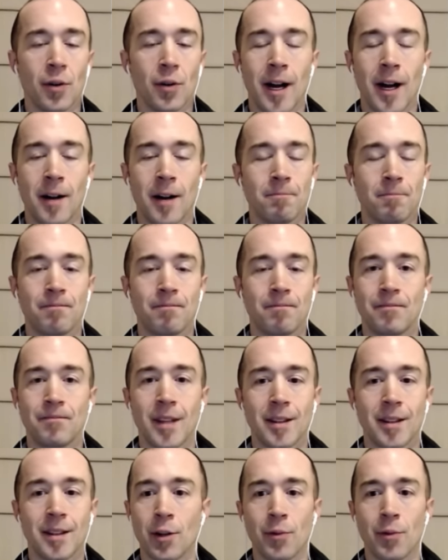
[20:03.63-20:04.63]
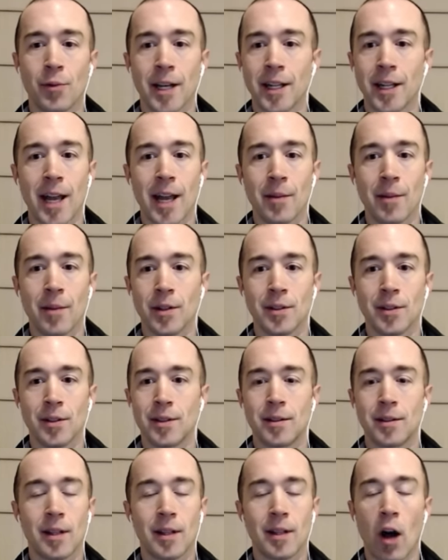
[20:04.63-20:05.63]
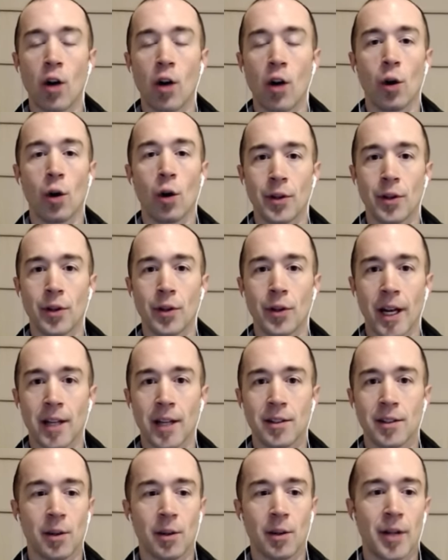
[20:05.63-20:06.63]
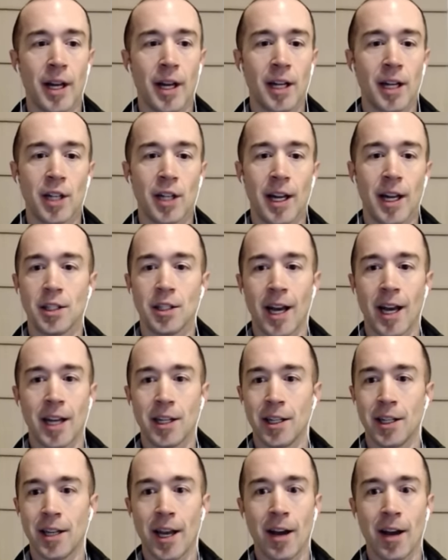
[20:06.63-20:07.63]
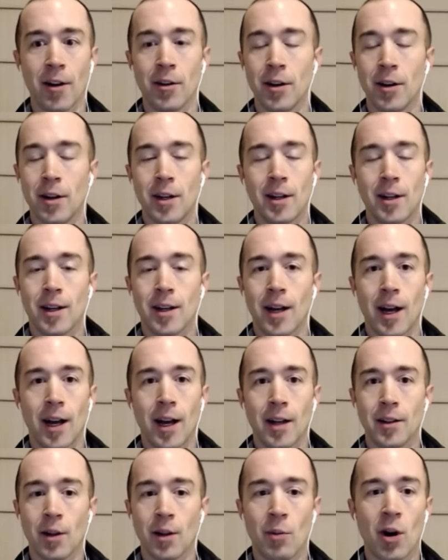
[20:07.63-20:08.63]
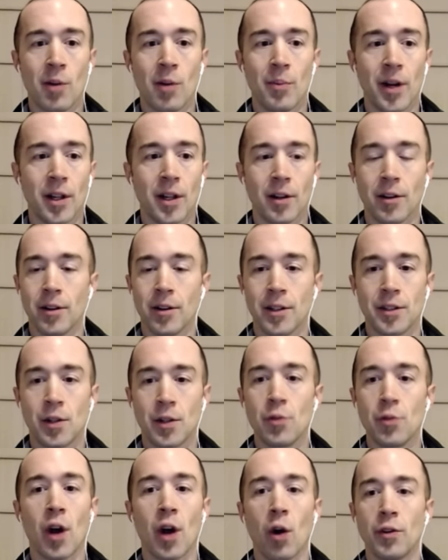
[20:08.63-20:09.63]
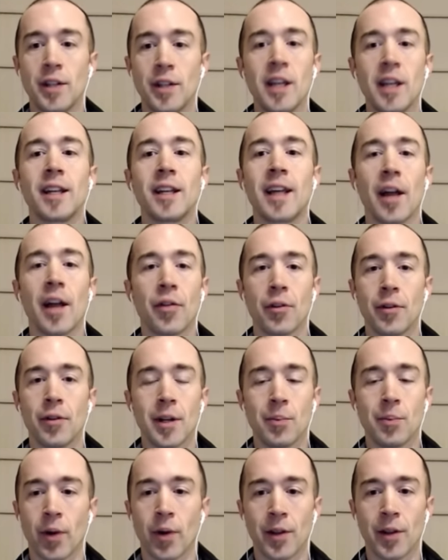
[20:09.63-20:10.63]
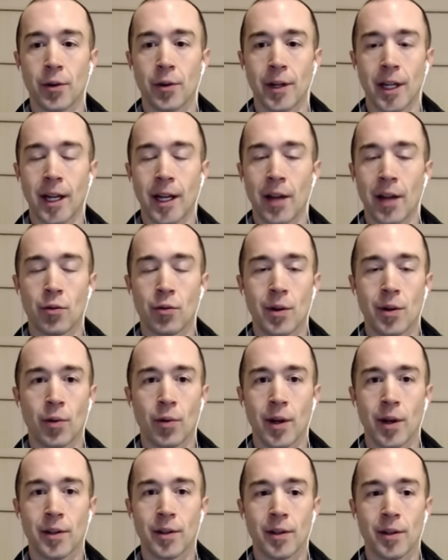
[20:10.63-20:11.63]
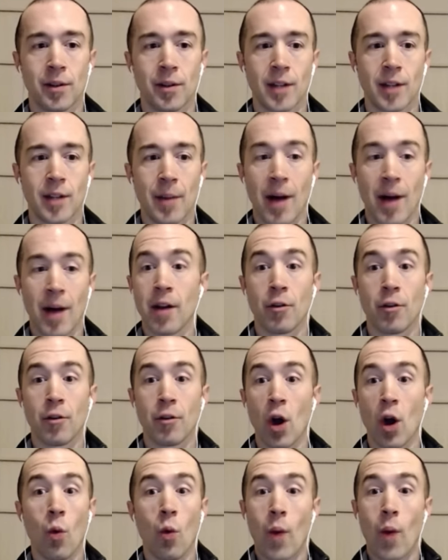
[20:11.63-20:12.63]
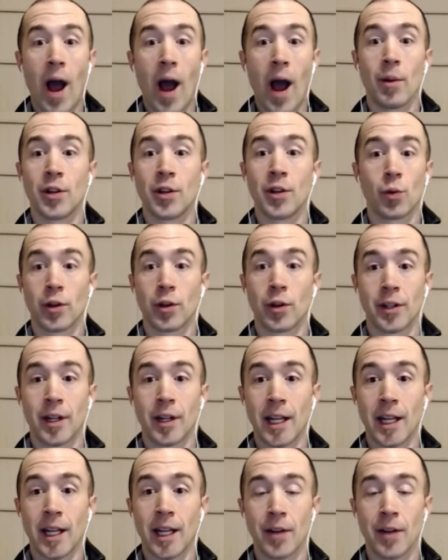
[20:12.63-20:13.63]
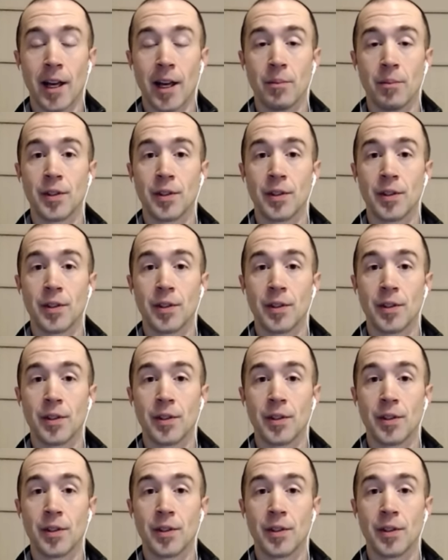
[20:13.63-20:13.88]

Um, th- their run game is all over the place. They're playing Jay Ajayi now. Lamar Miller is who knows. He could get 30 points or he could get three points in this game. I don't know how much work they're going to give him.